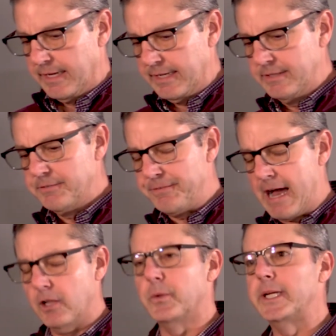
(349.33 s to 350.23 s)
in the
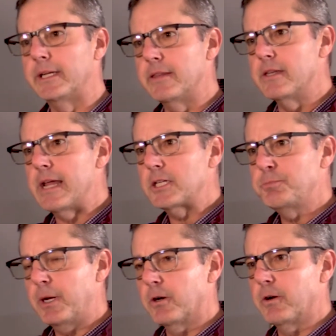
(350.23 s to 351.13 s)
following and in the next
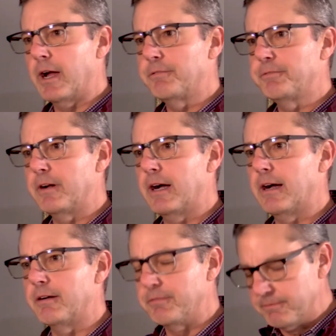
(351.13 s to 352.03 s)
paragraph,
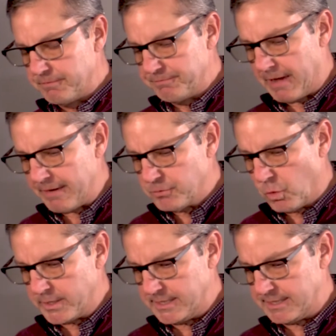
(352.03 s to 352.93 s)

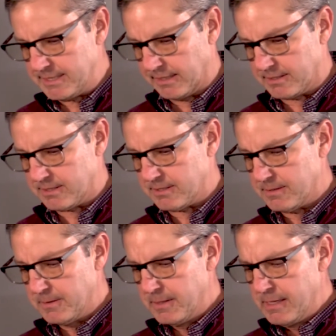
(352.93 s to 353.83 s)
526.
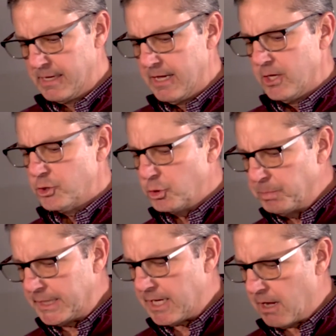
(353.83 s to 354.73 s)
To
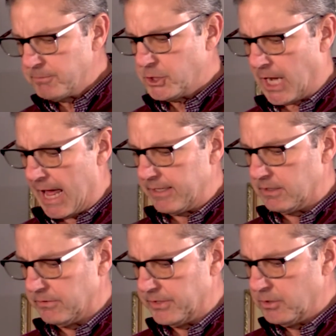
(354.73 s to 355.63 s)
become
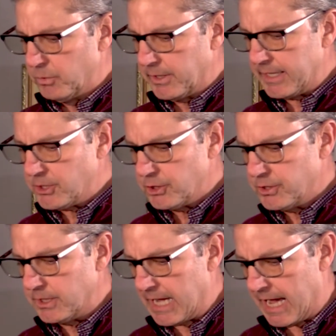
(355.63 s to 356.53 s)
child in relation
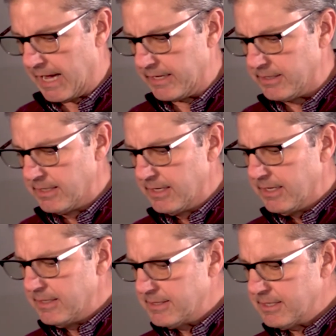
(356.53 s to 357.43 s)
to God
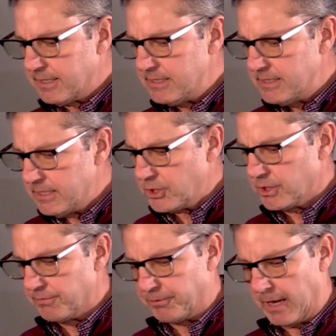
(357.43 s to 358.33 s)
is the
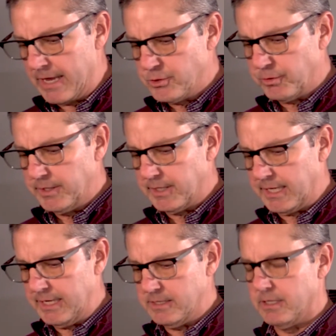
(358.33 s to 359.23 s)
condition for entering the
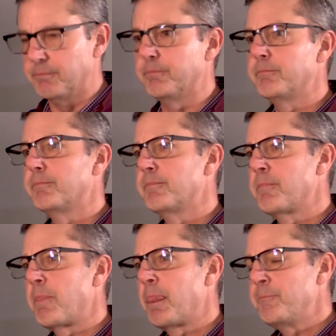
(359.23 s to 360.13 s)
kingdom.
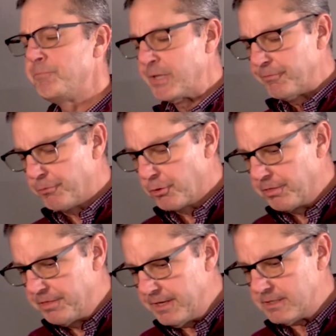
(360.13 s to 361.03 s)
For
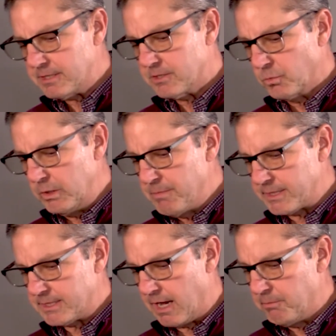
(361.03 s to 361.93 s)
this we
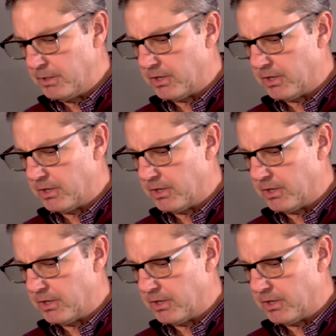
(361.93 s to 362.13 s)
must humble